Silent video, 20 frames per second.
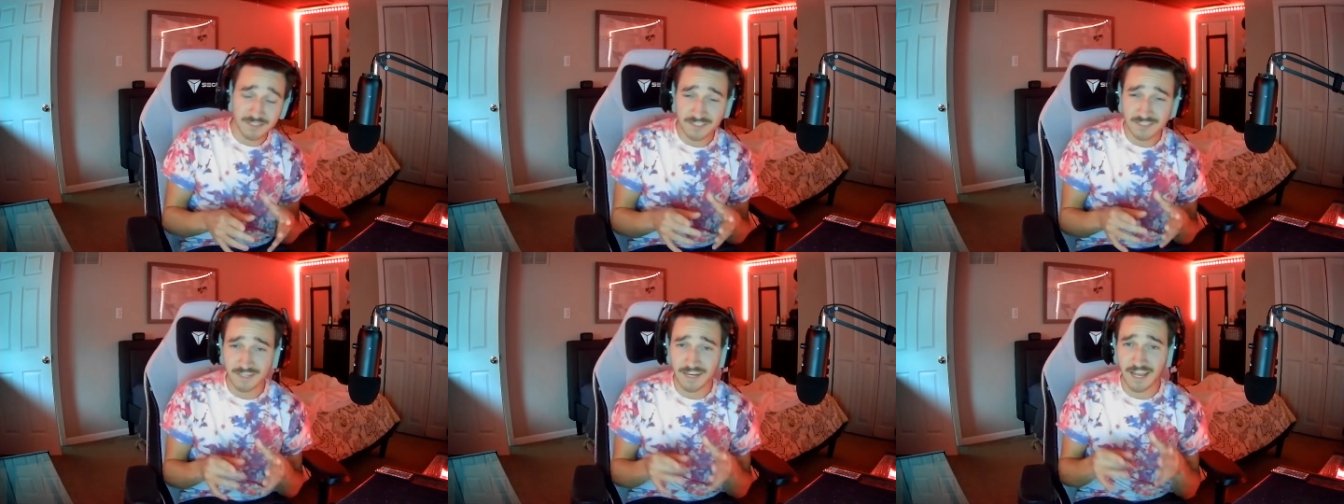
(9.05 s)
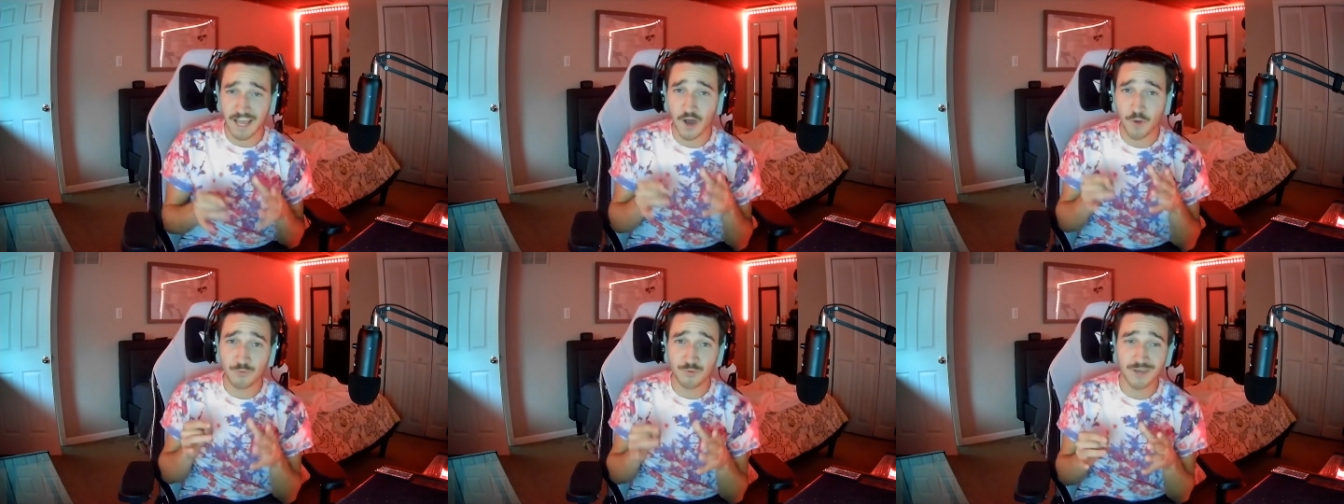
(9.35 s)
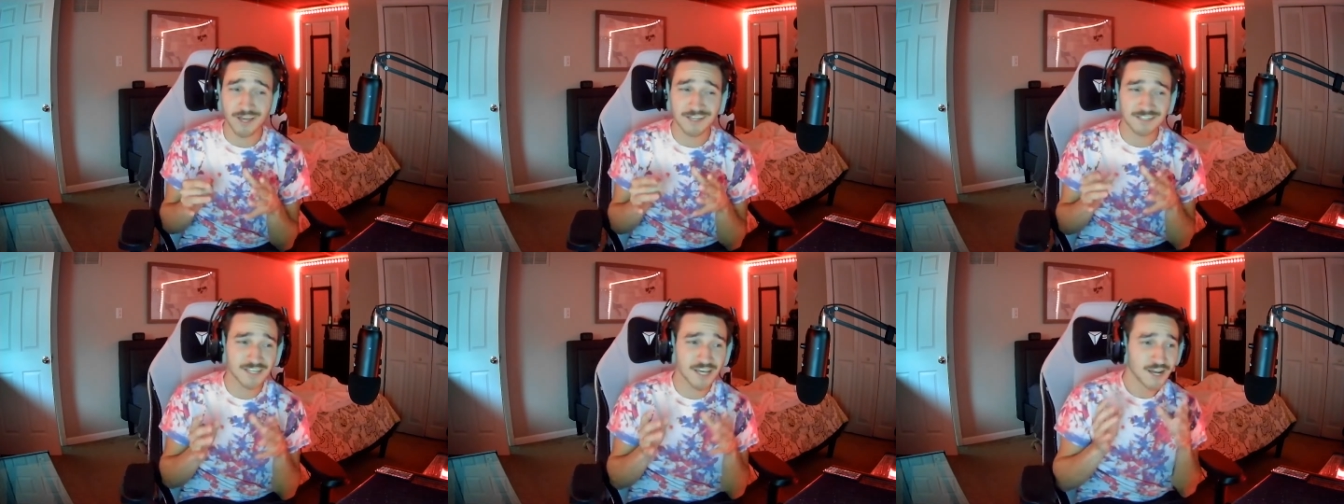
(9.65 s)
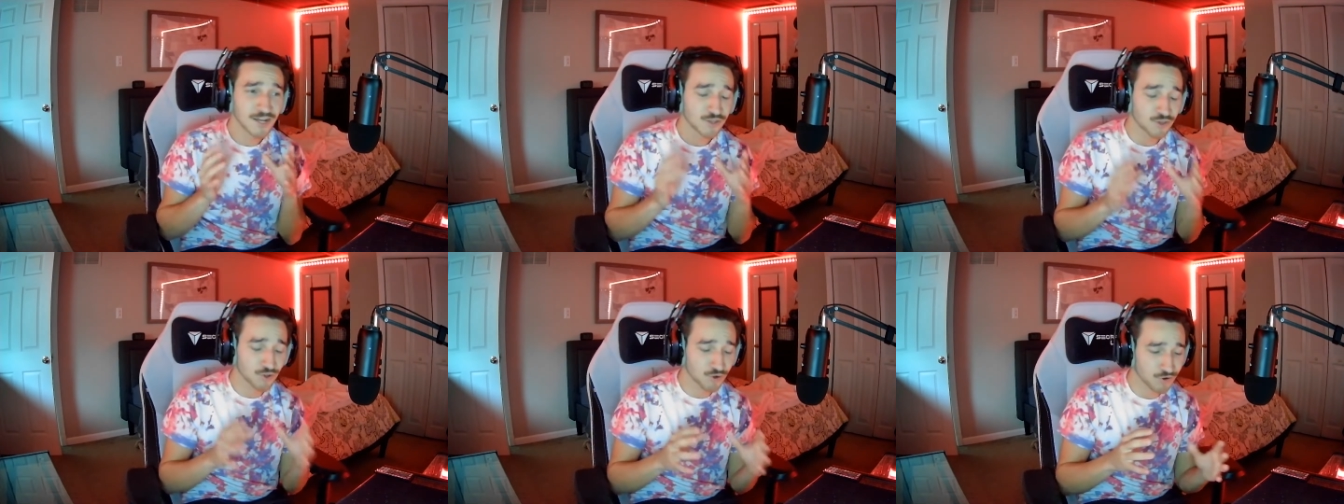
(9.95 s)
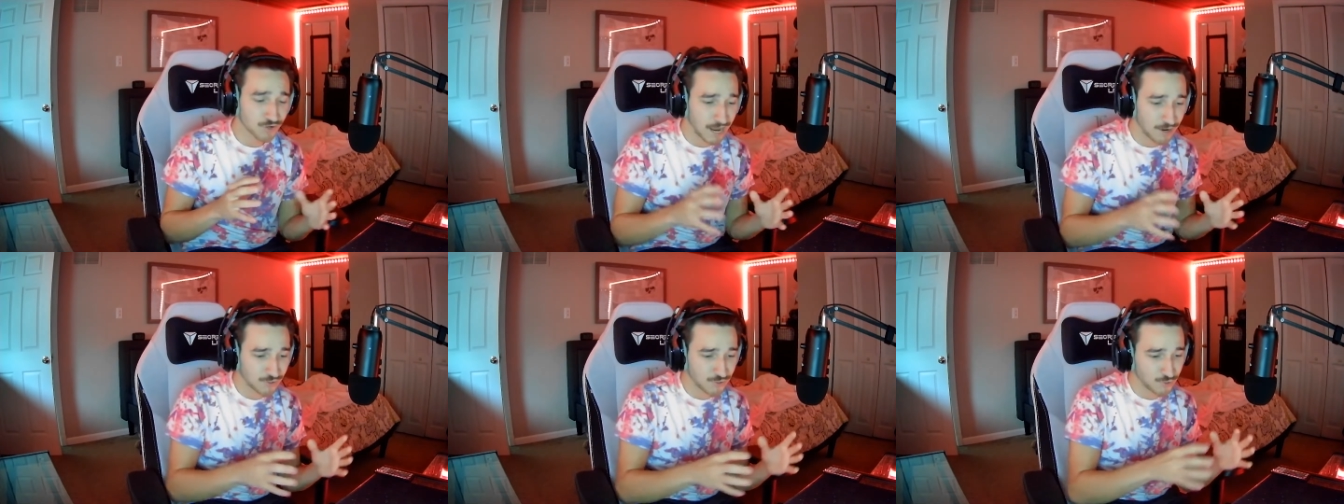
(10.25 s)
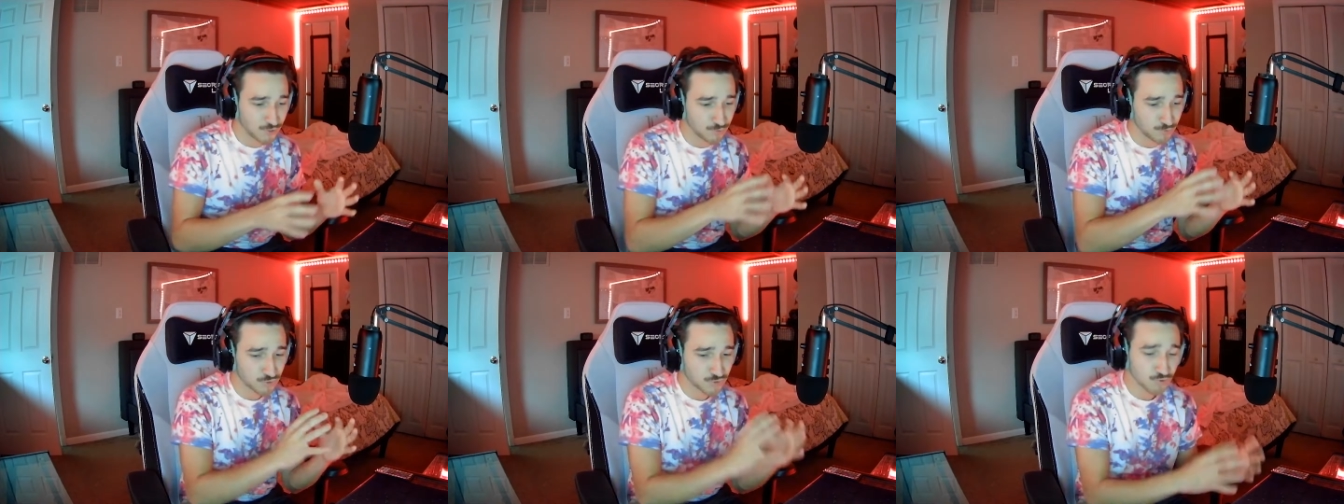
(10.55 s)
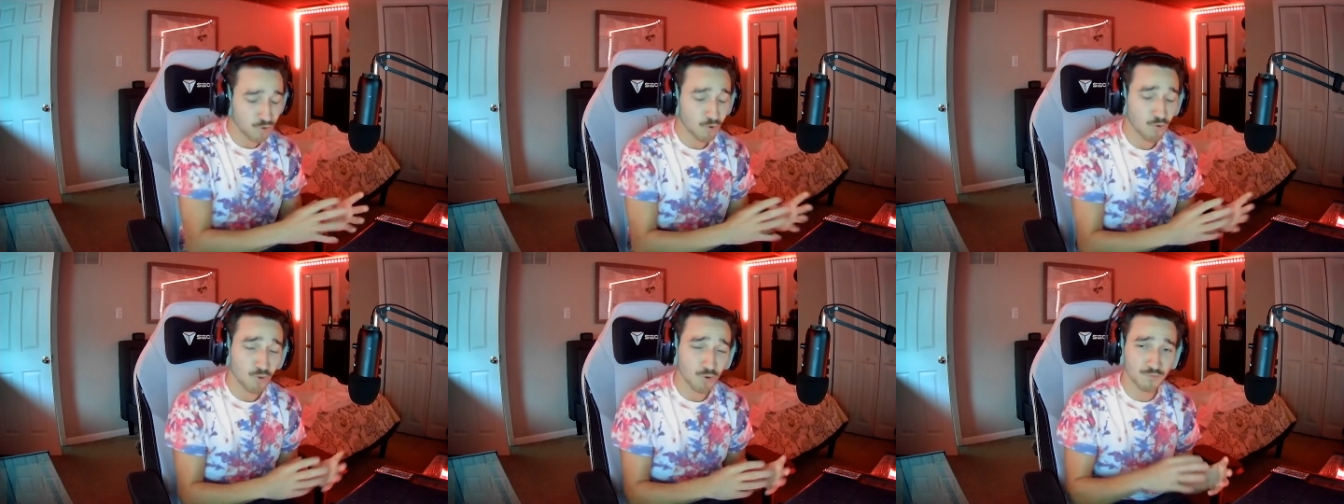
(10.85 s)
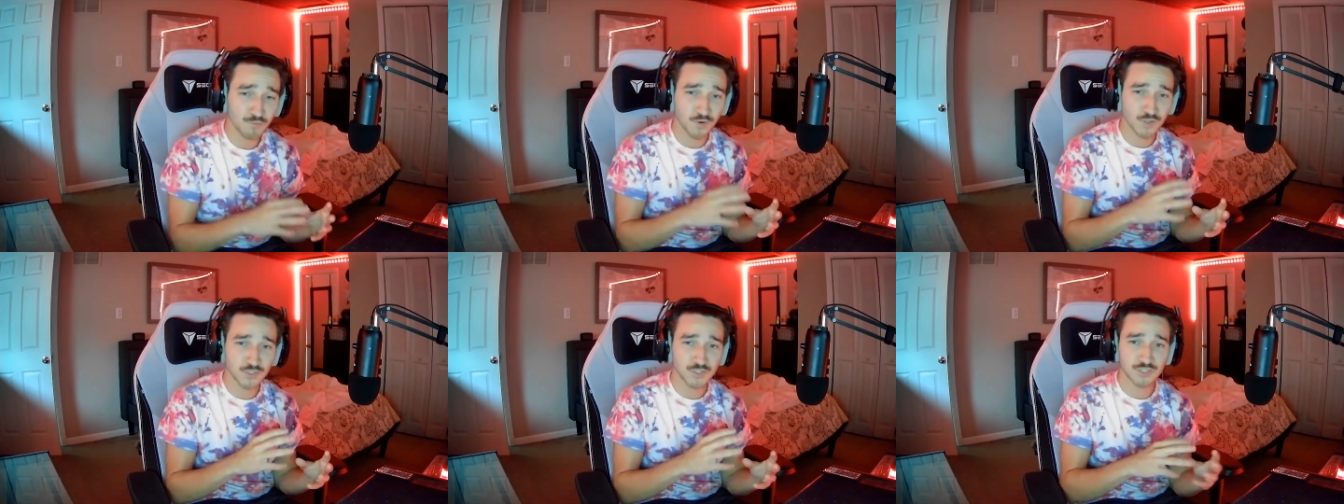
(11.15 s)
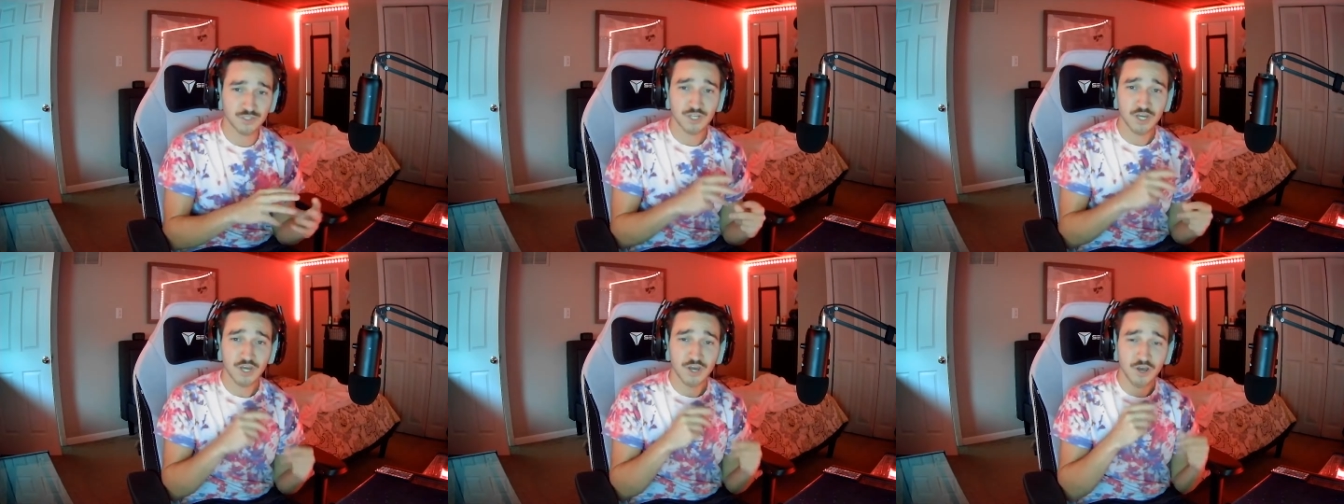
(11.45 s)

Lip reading: It's going to help you guys learn how to solo versus